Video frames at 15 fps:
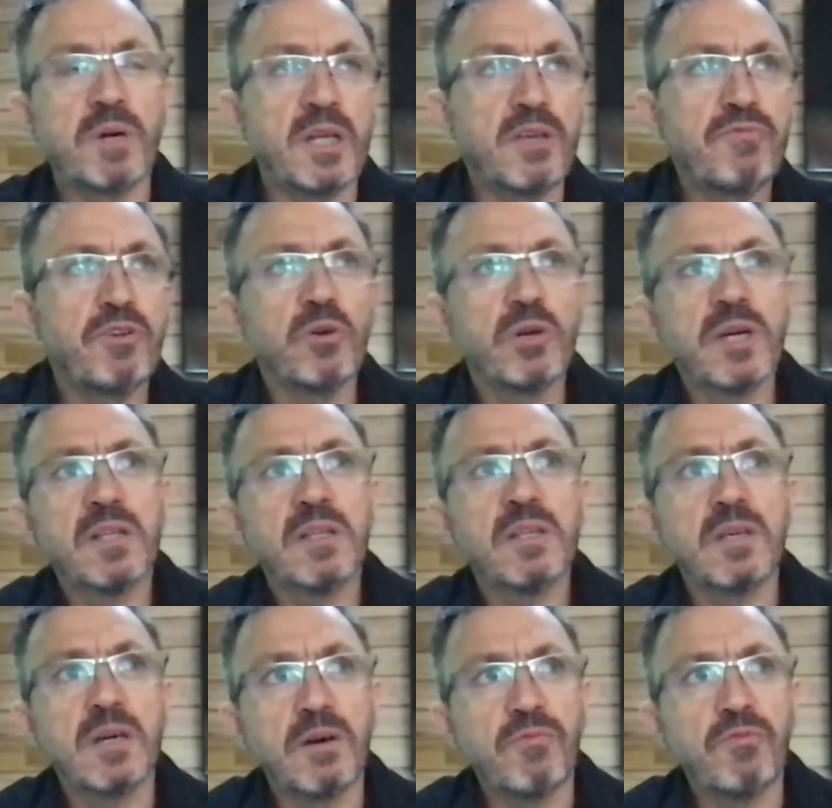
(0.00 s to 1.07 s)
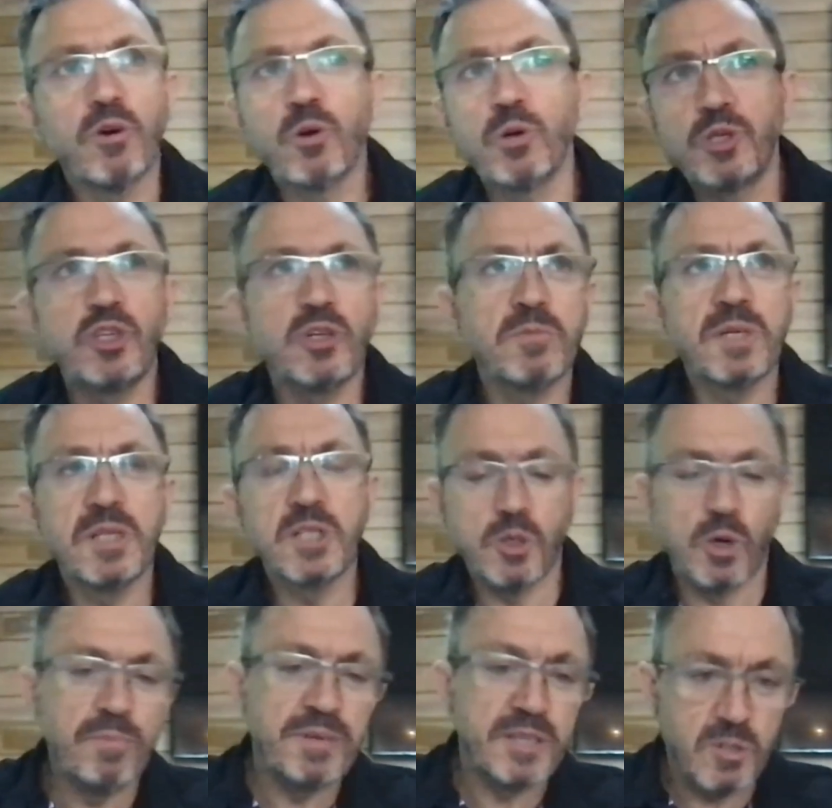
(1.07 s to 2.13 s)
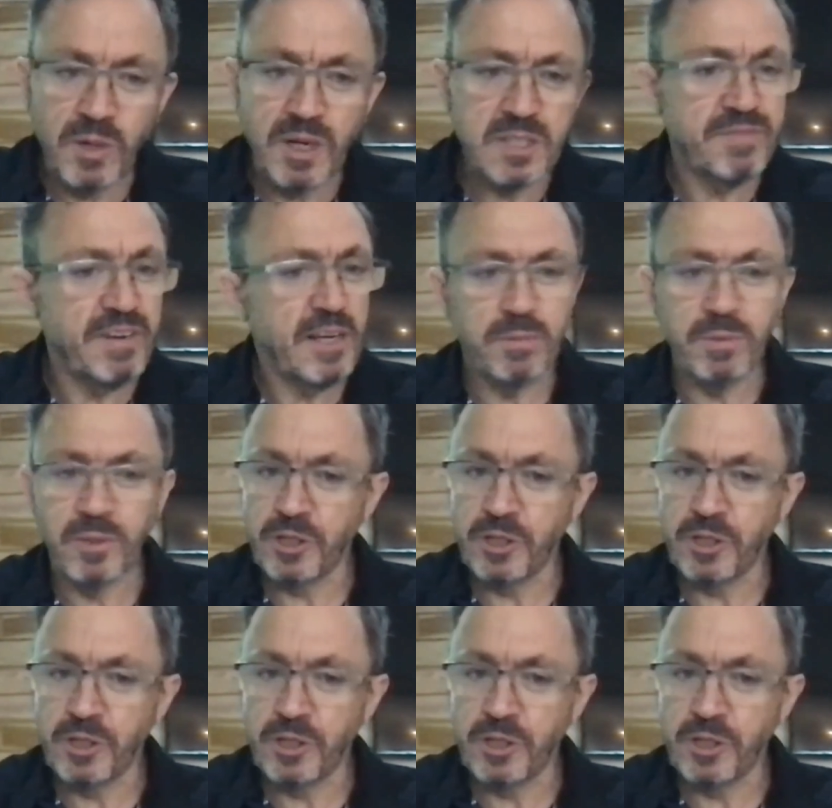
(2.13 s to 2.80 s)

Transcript: And if you look at for consumer, it's obvious why it's valuable.